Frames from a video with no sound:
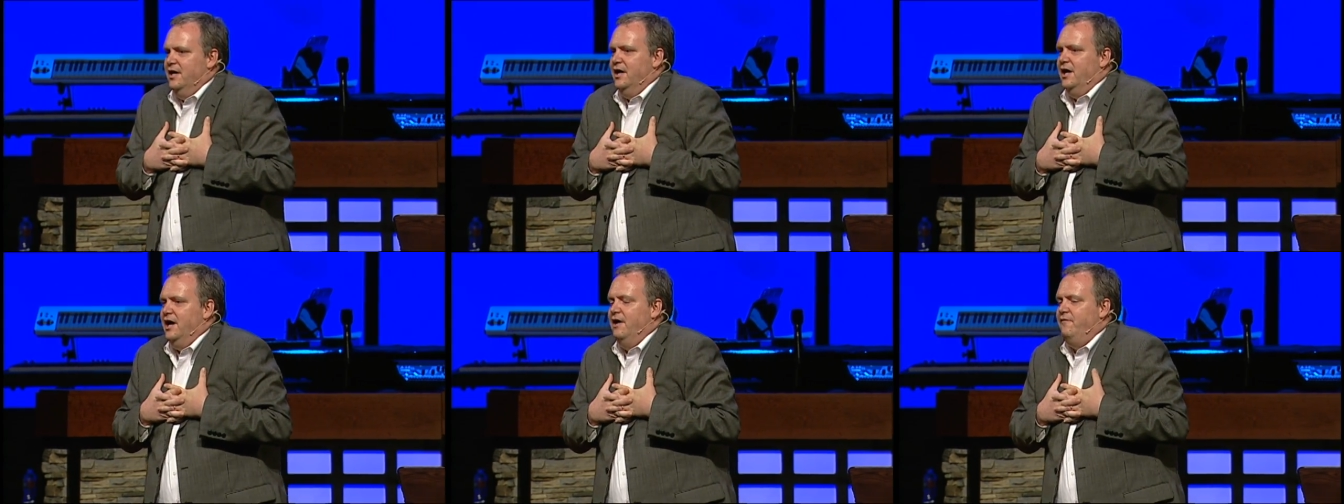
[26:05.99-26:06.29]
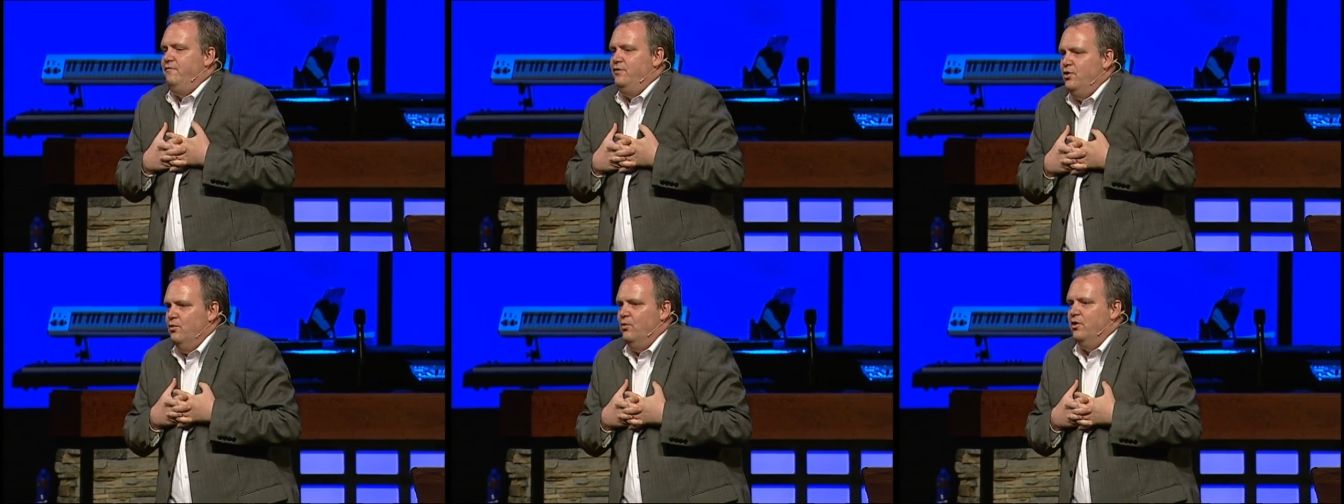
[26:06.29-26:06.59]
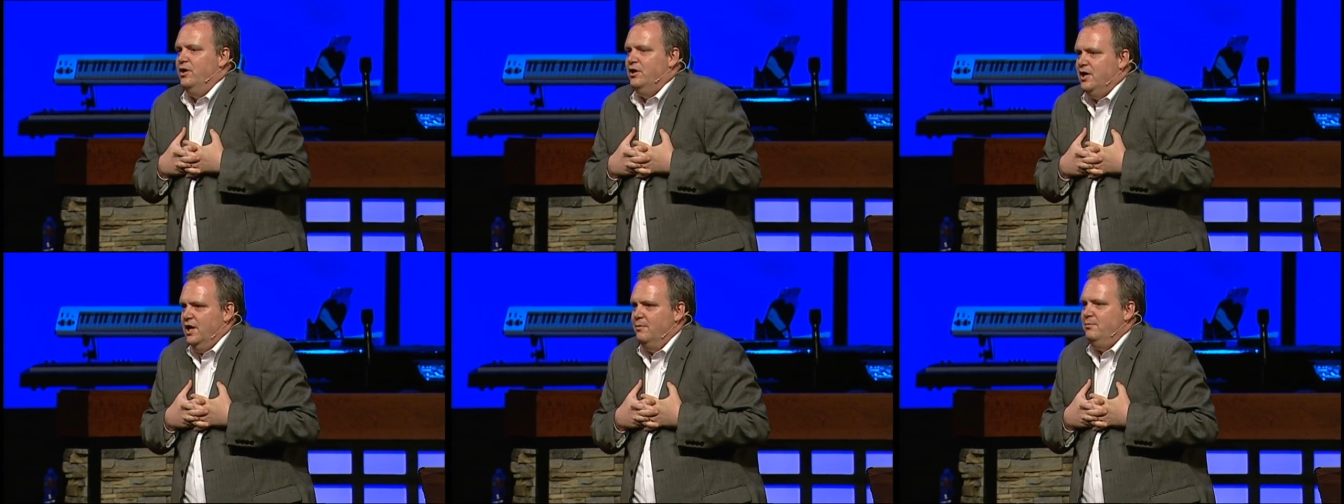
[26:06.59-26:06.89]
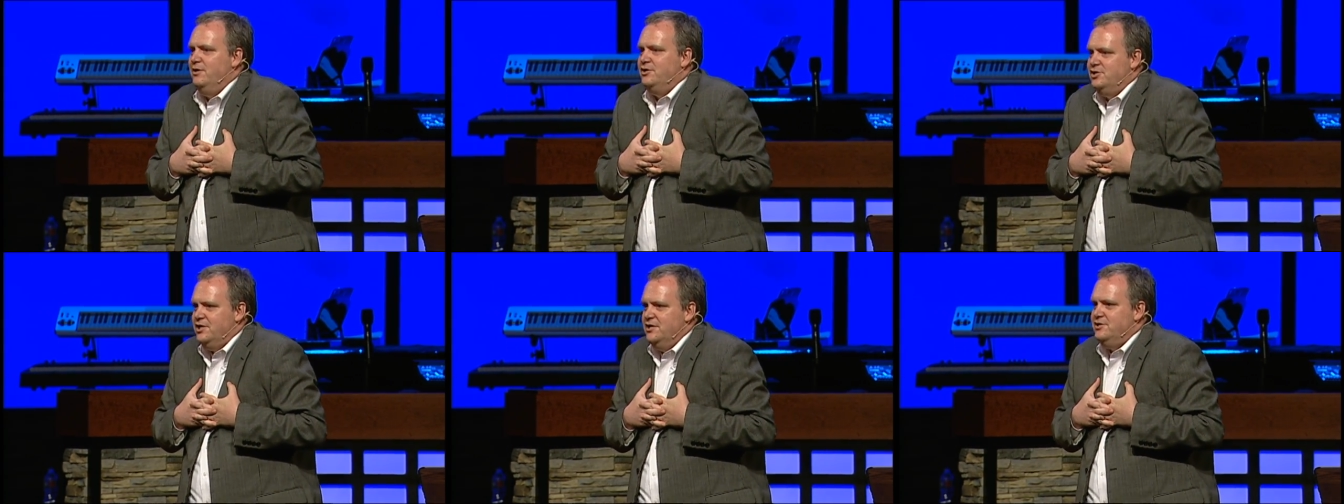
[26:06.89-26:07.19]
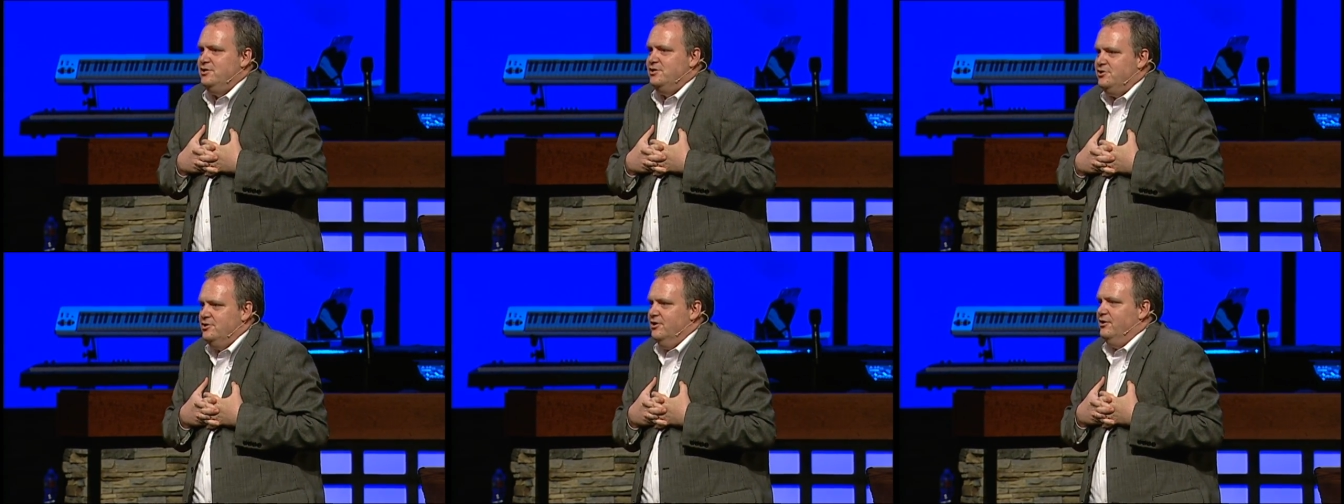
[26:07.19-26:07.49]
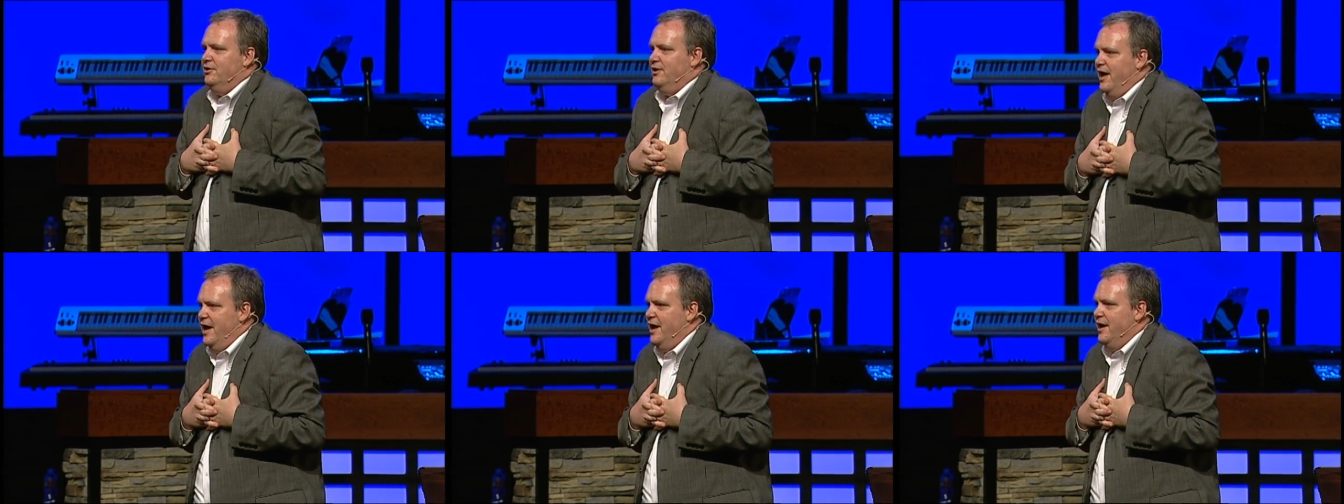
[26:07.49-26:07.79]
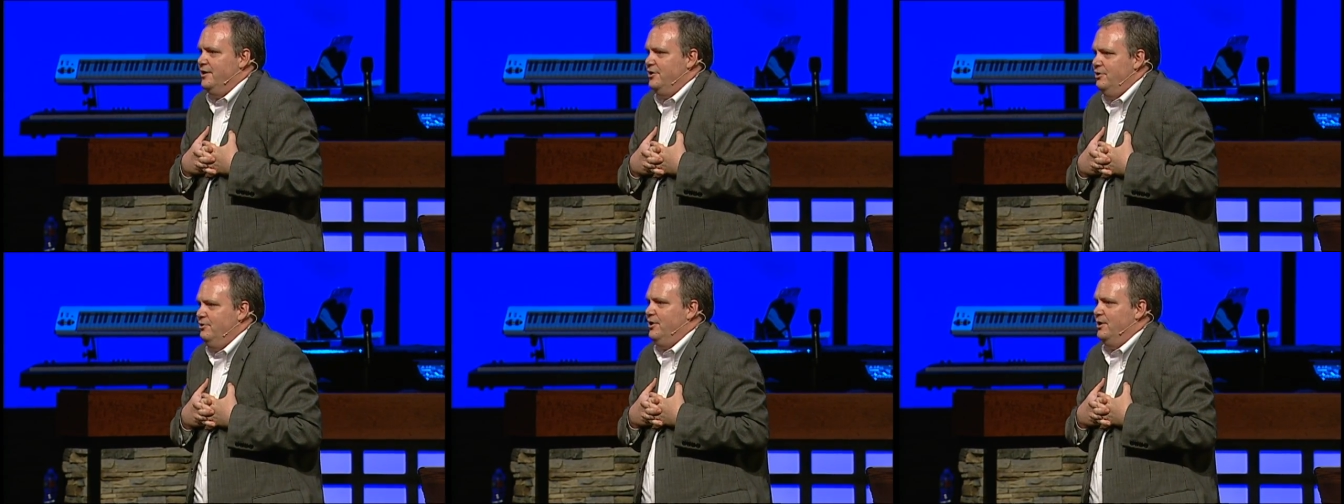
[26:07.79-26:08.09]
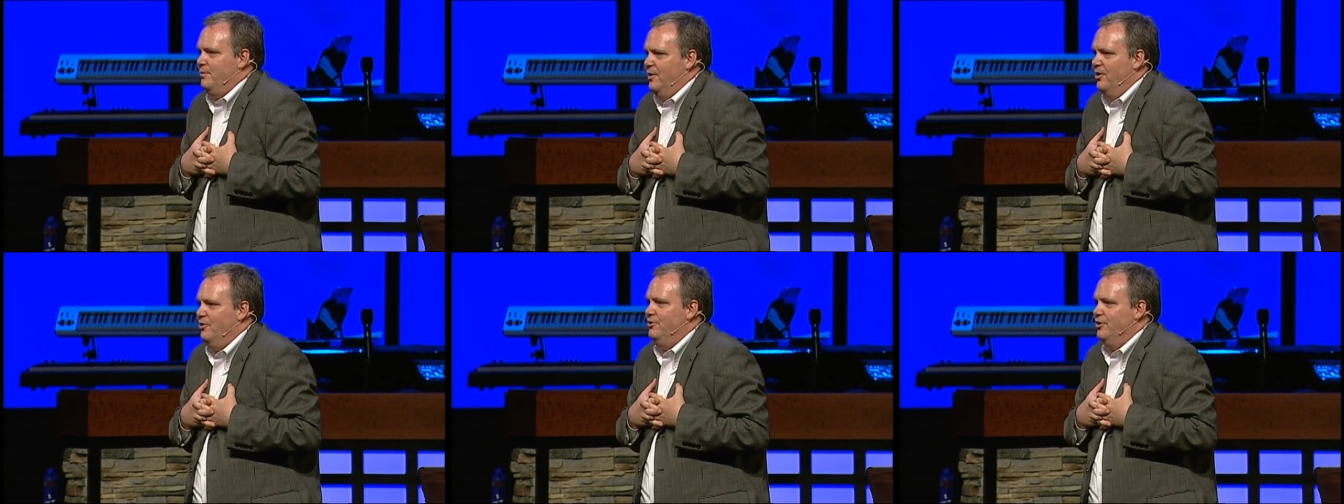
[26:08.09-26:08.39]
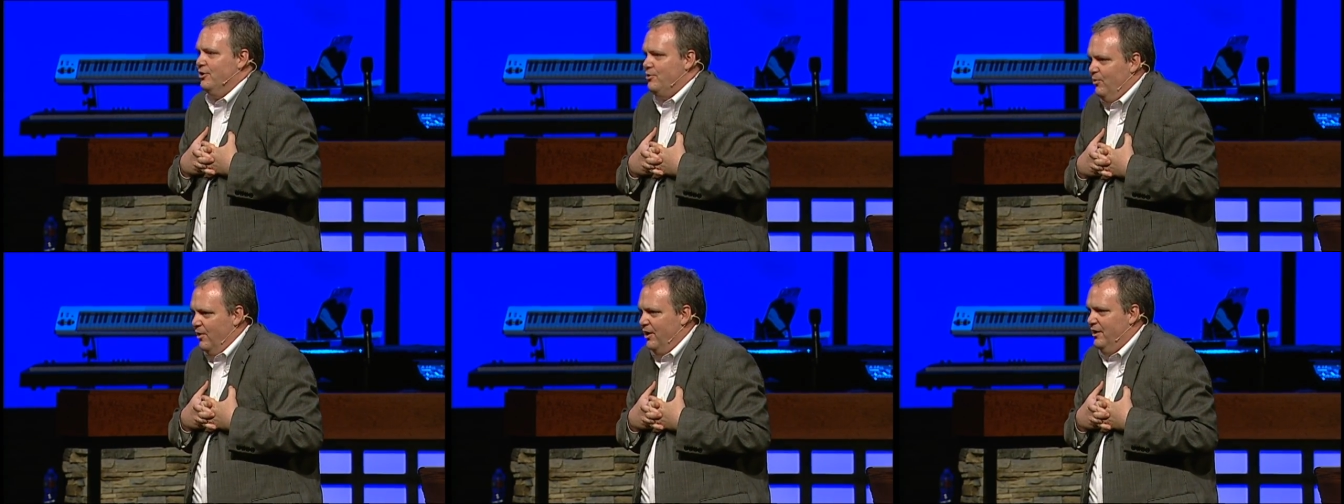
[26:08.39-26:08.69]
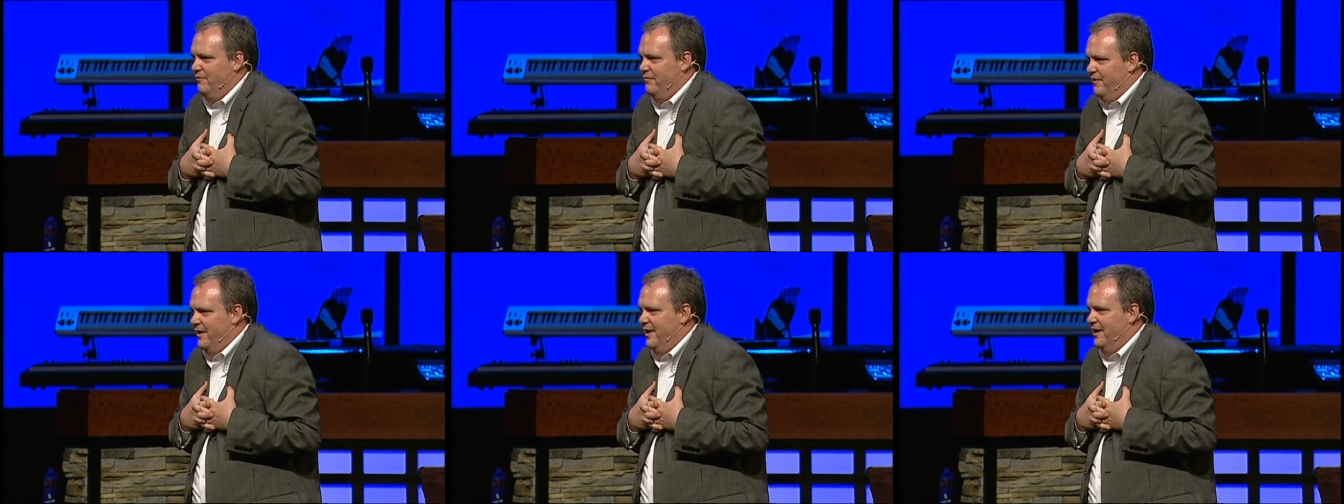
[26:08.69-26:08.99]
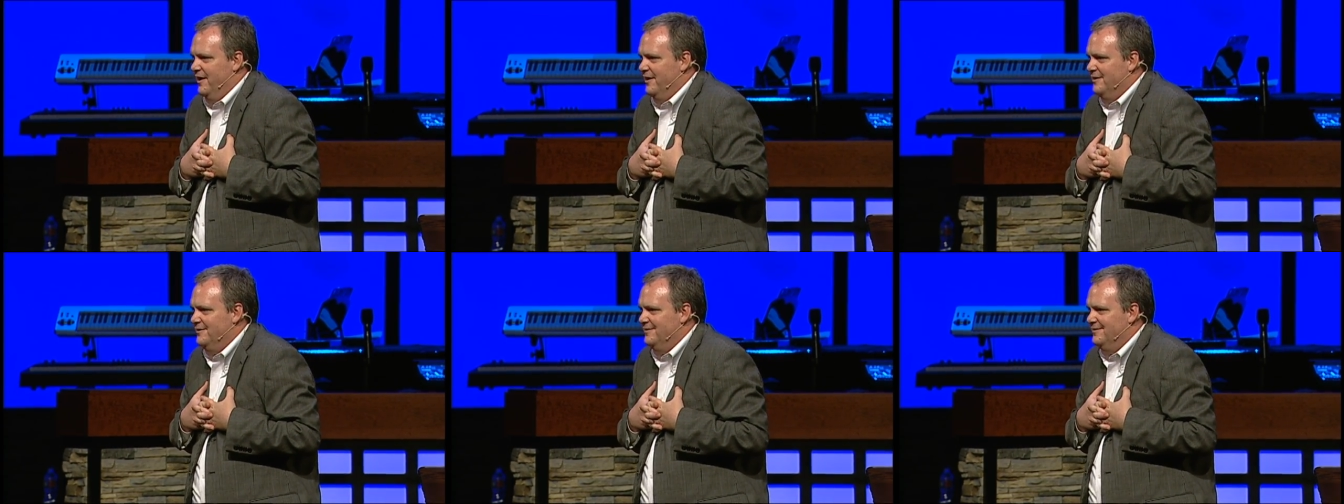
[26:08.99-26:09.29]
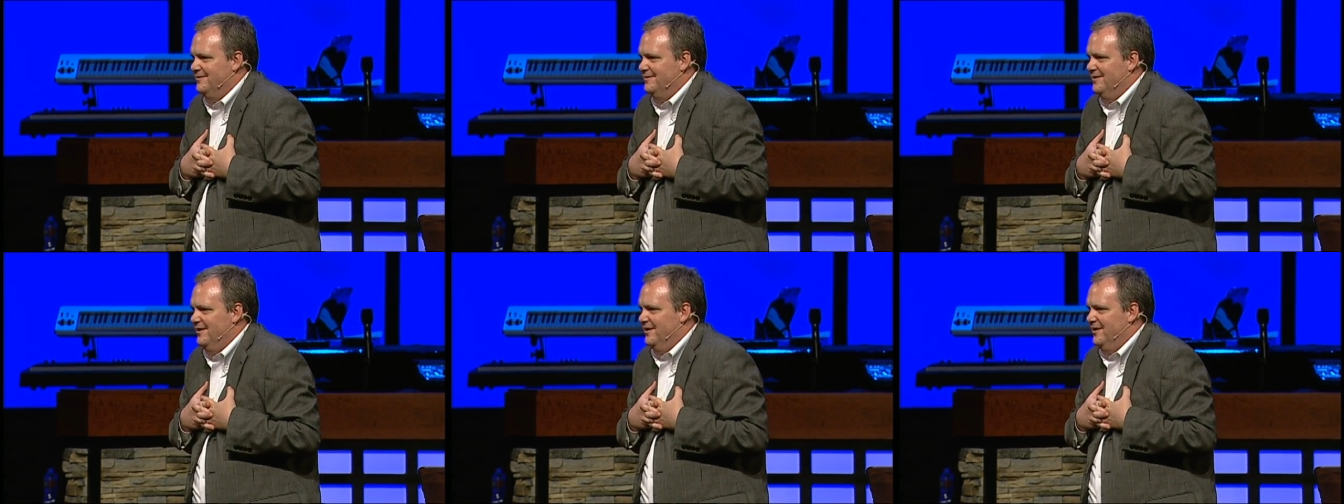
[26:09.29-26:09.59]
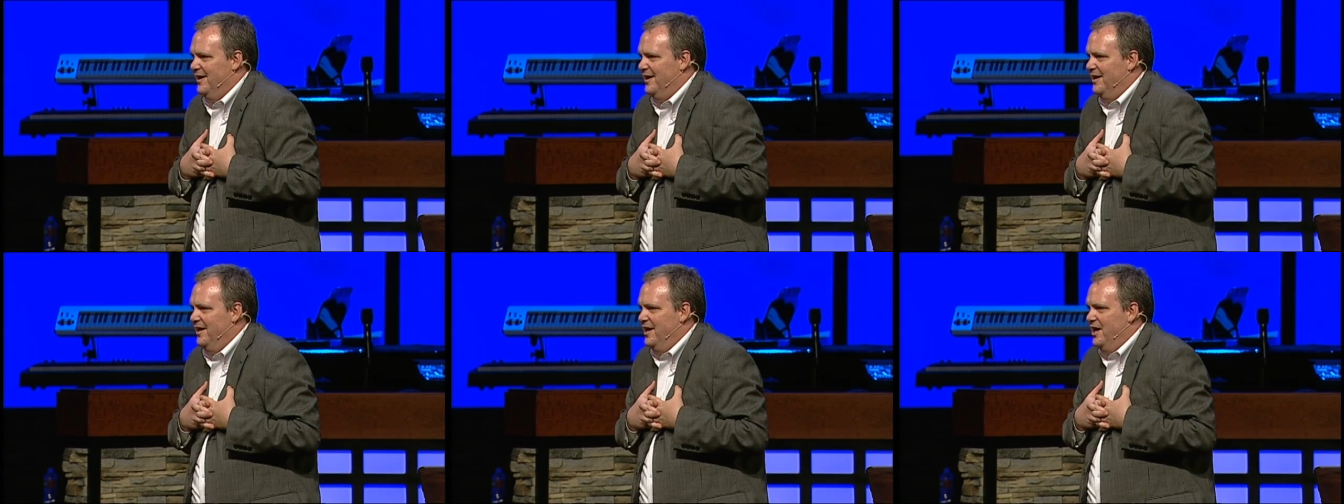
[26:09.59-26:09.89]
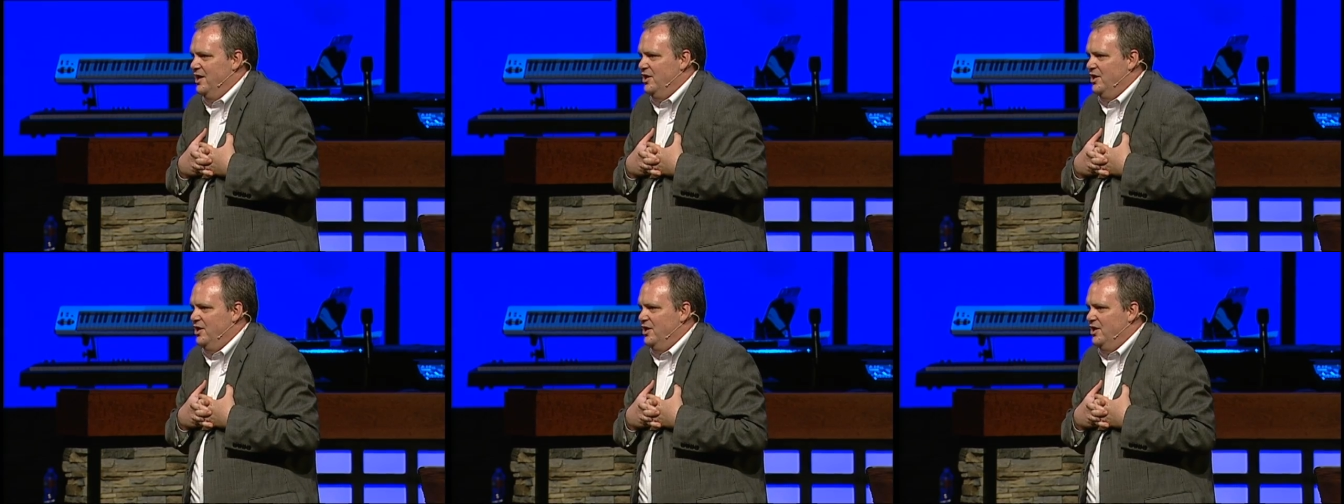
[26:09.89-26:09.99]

If you want to come to Jesus, you're elect. You come on, you're qualified all right?